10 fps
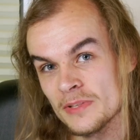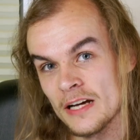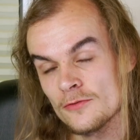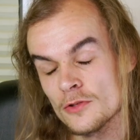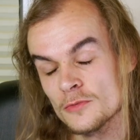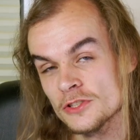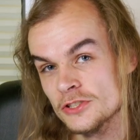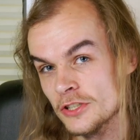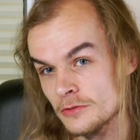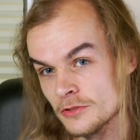platform would
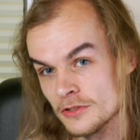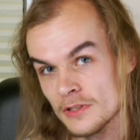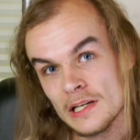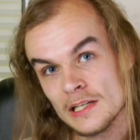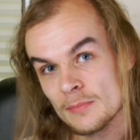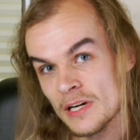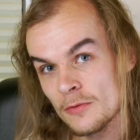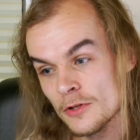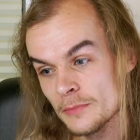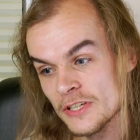use. But I
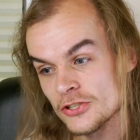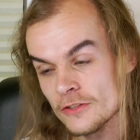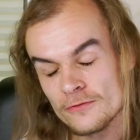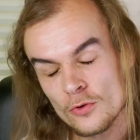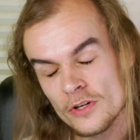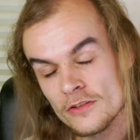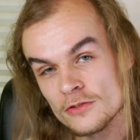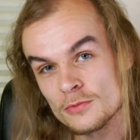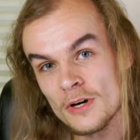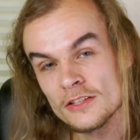will mention 40 of
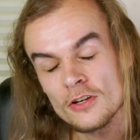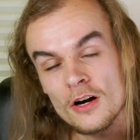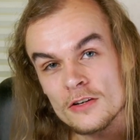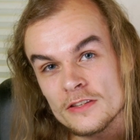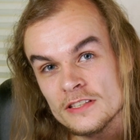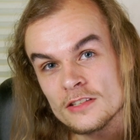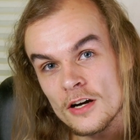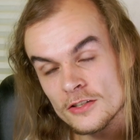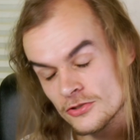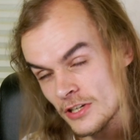those watts are these
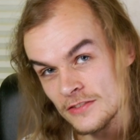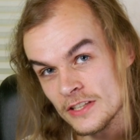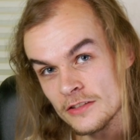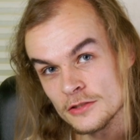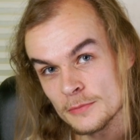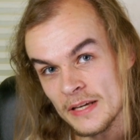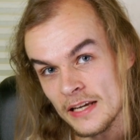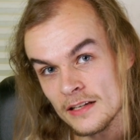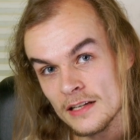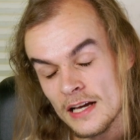hard drives that are
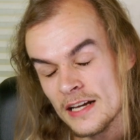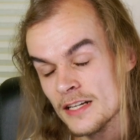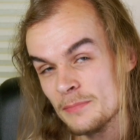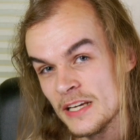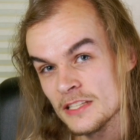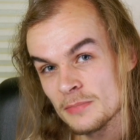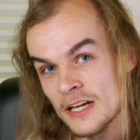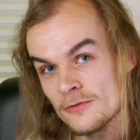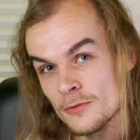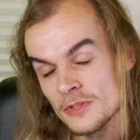spinning, and the base
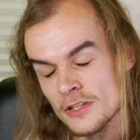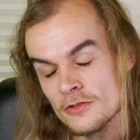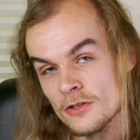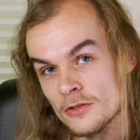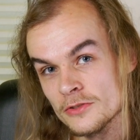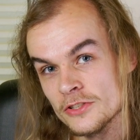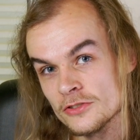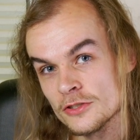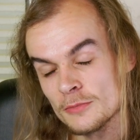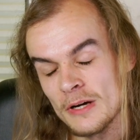platform alone only
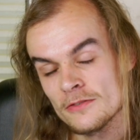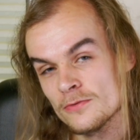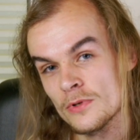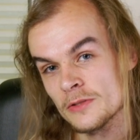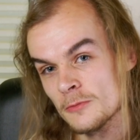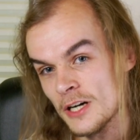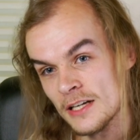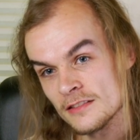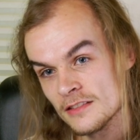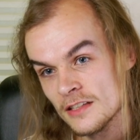uses about 40
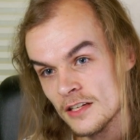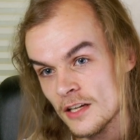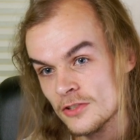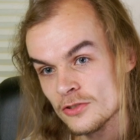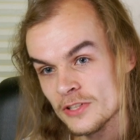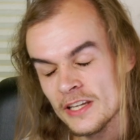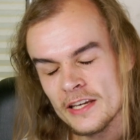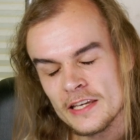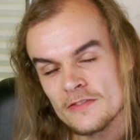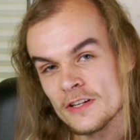watts. So
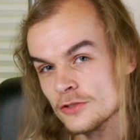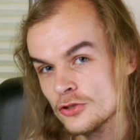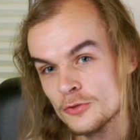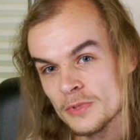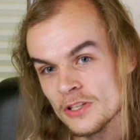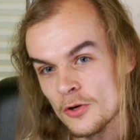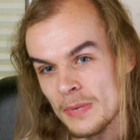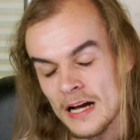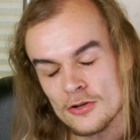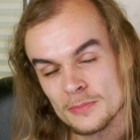getting even a super low
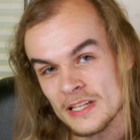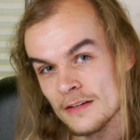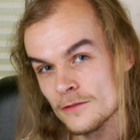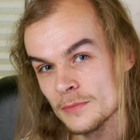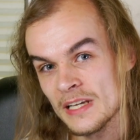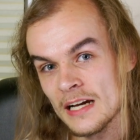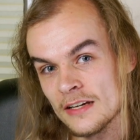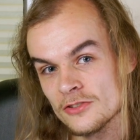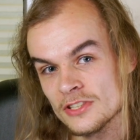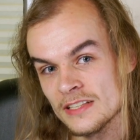power platform that
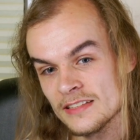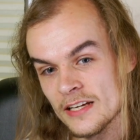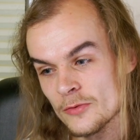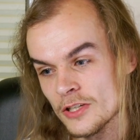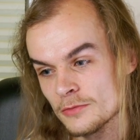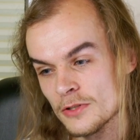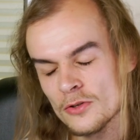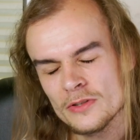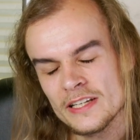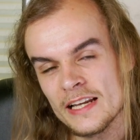idles at 10 watts would
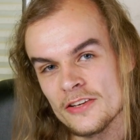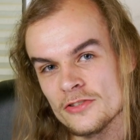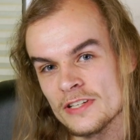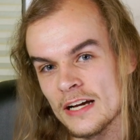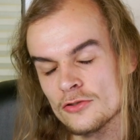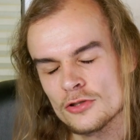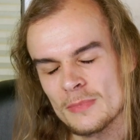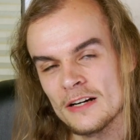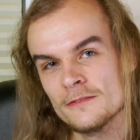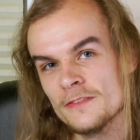only net you down to
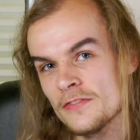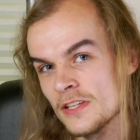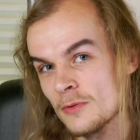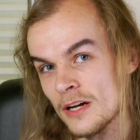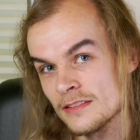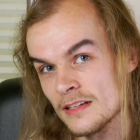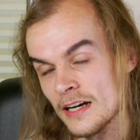about 50 watts at